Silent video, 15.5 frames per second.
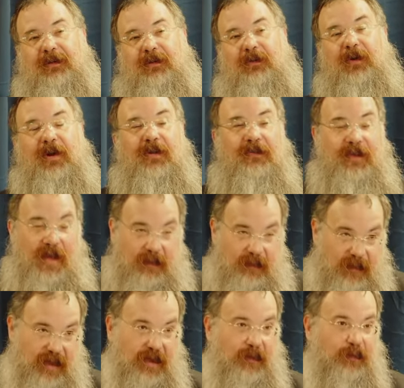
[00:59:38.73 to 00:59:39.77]
What does that
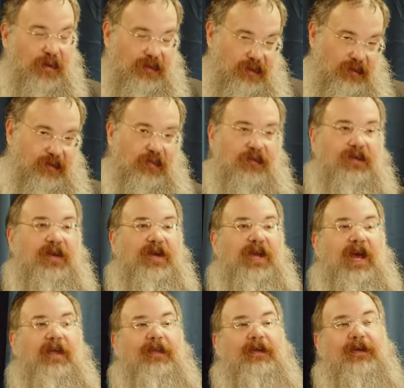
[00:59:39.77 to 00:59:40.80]
mean? Put the two
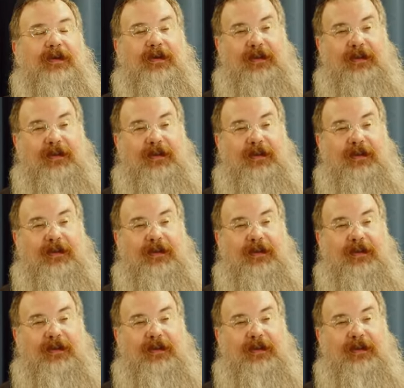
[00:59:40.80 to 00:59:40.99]
together.